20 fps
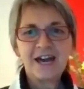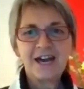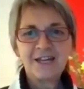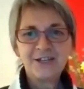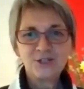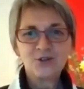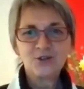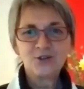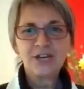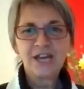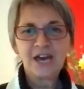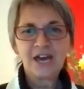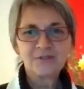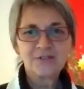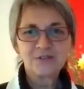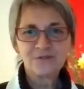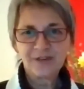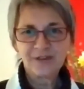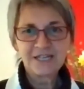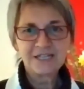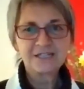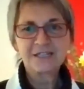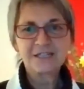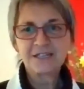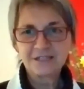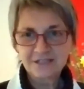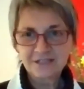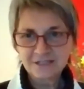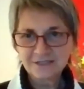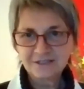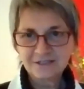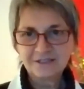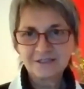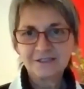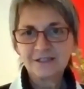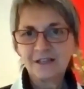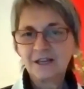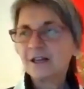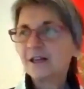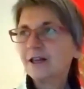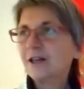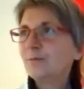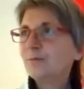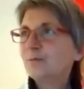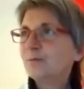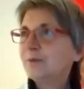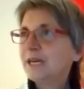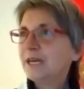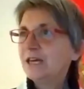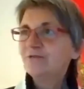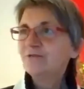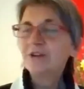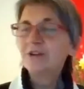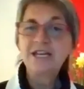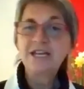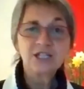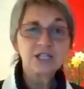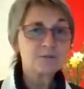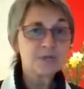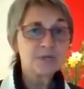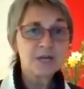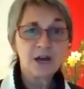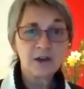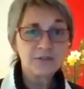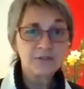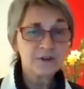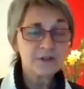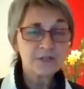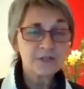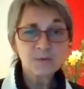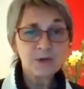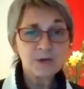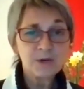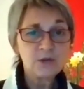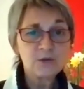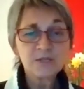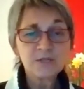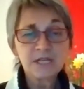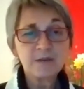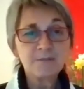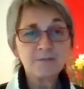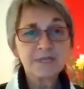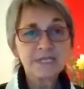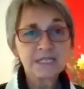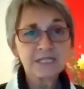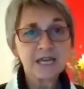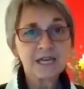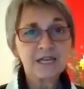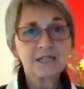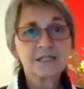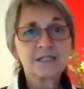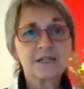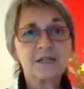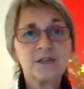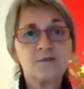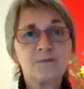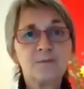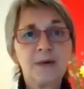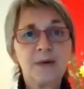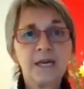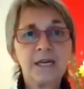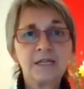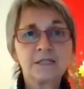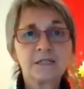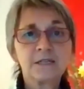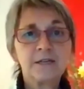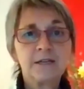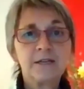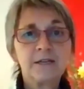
and you're going to have to face it in relationship to others where you see mistakes that you've made,